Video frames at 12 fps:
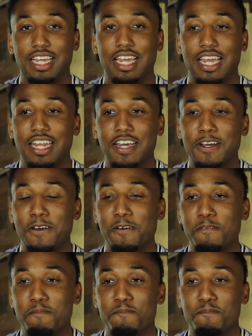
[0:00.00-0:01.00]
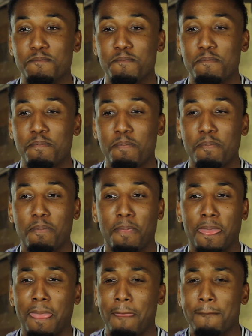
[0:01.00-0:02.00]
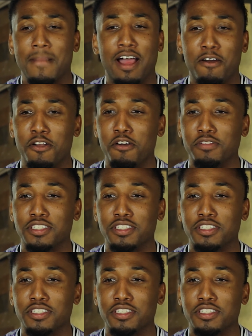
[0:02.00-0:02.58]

and I don't know,